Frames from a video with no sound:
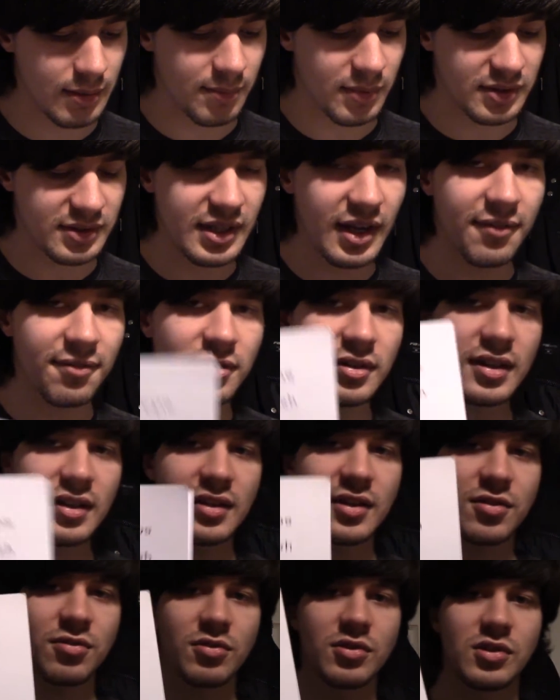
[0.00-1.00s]
but definitely
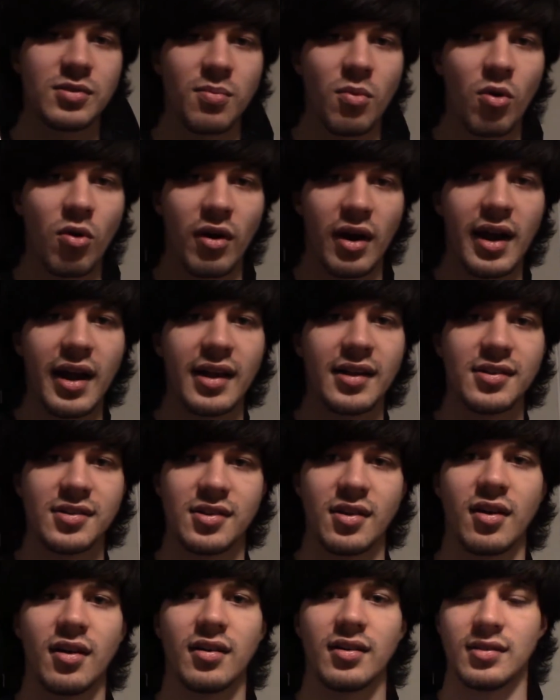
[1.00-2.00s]
this one's more
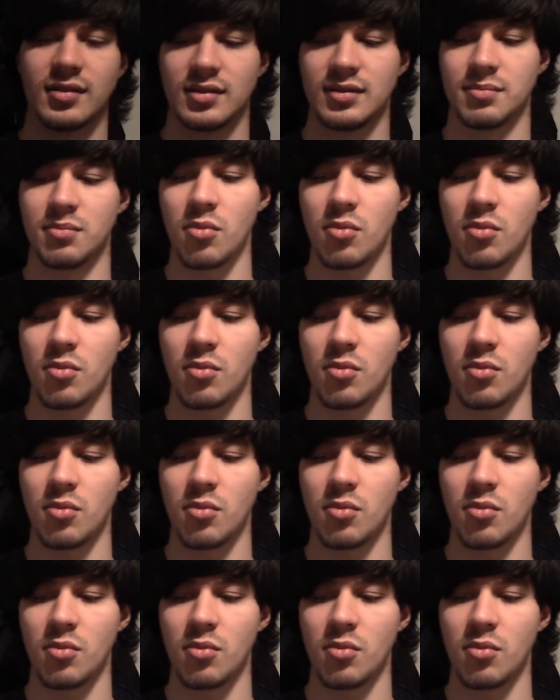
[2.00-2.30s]
hands-on,